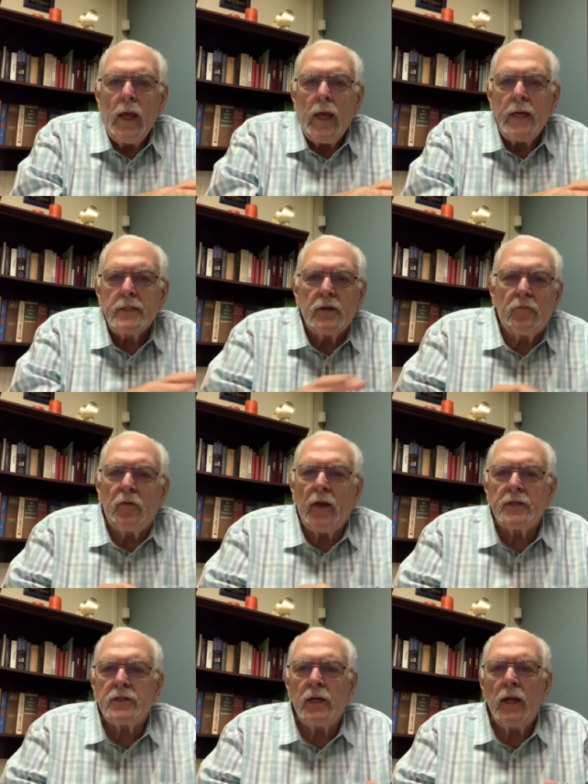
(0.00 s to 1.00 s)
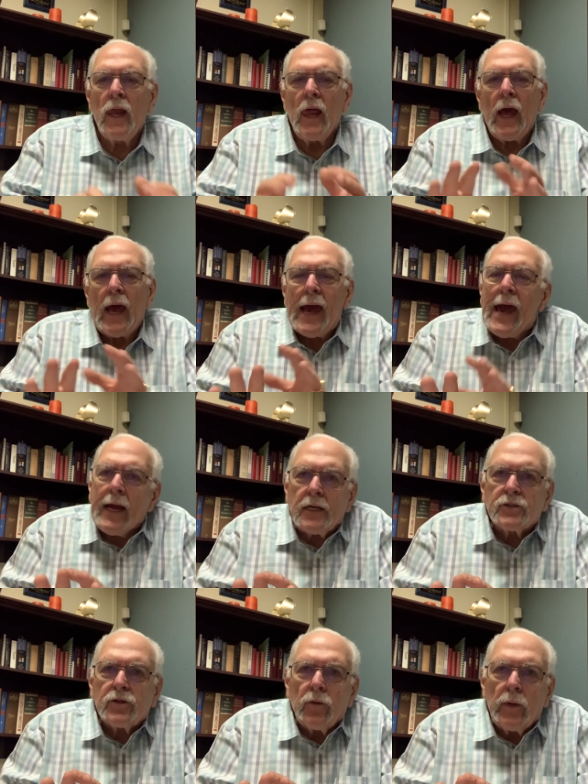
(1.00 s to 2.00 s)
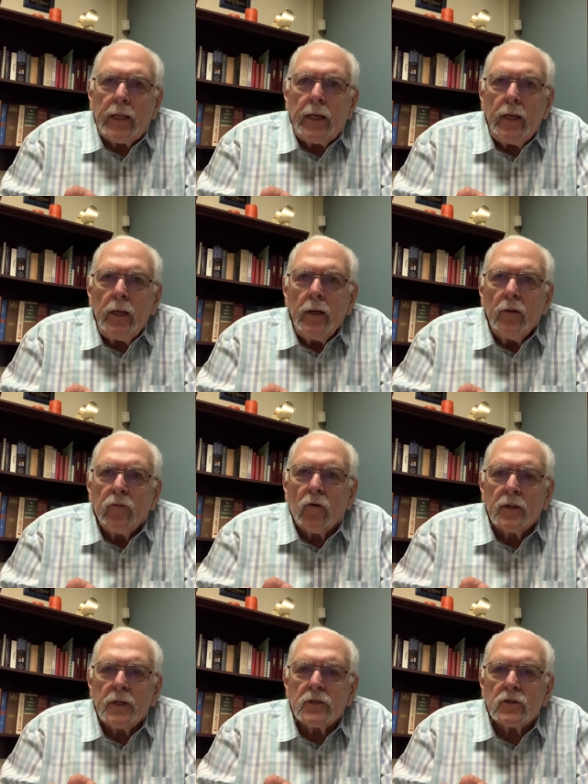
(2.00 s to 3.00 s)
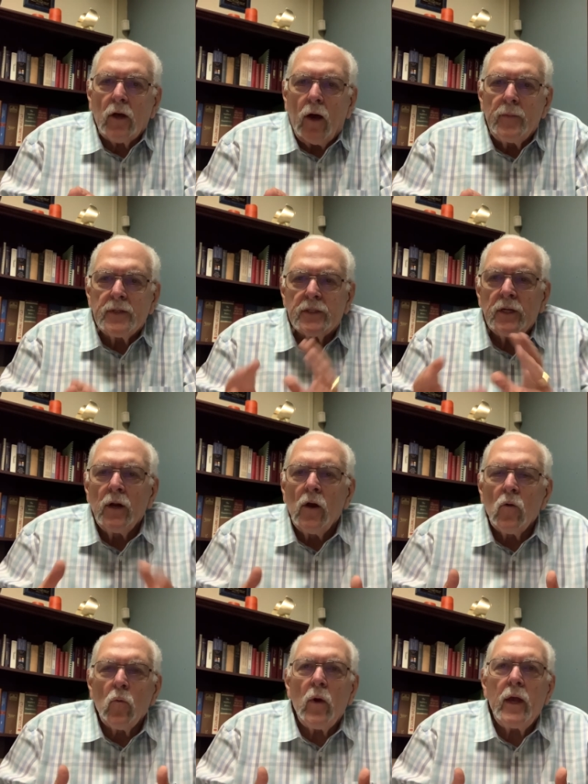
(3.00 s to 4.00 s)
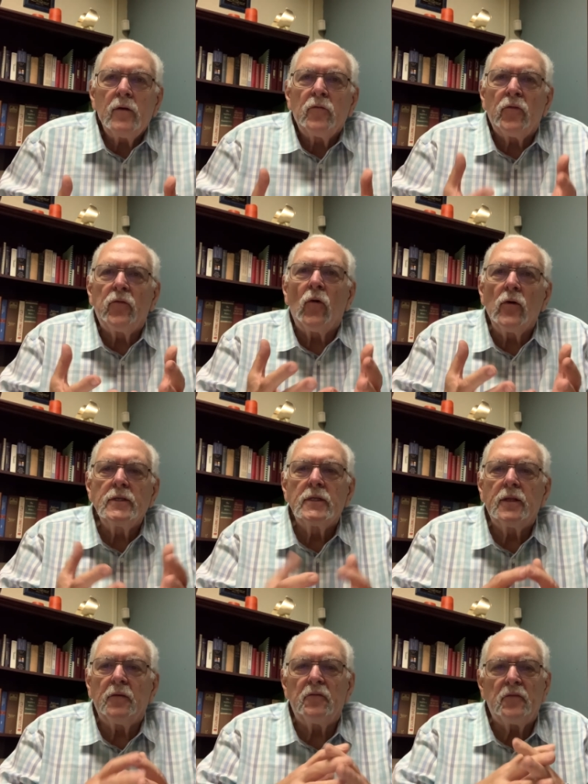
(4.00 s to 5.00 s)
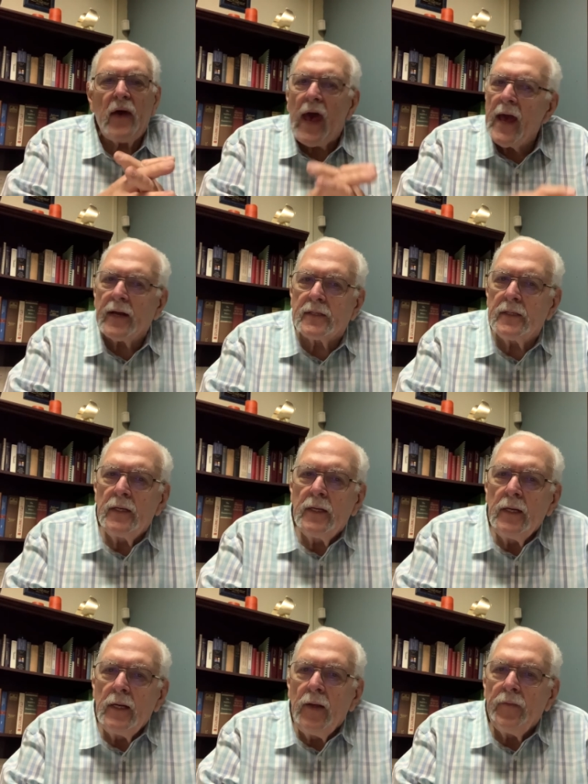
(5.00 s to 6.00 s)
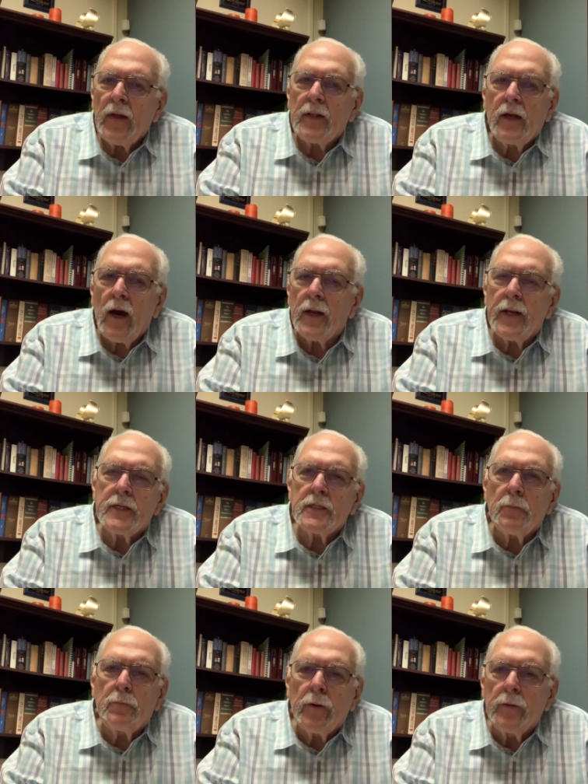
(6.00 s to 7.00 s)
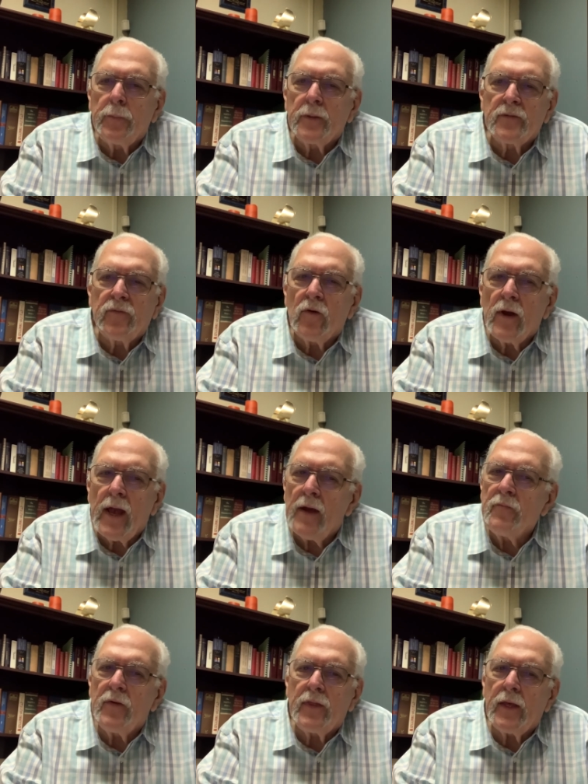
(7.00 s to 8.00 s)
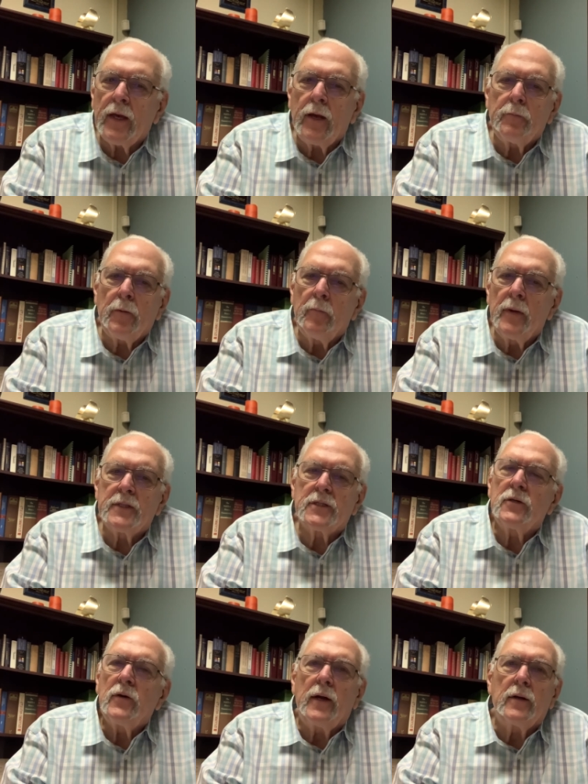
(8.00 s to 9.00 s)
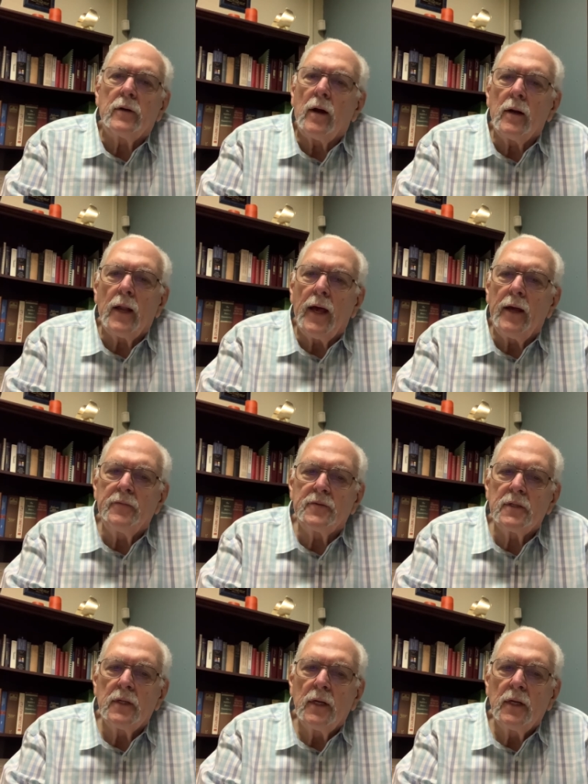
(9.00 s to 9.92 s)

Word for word: his affliction actually, for the psalmist, reinforced the fact that God has a purpose for everything he permits to enter our lives.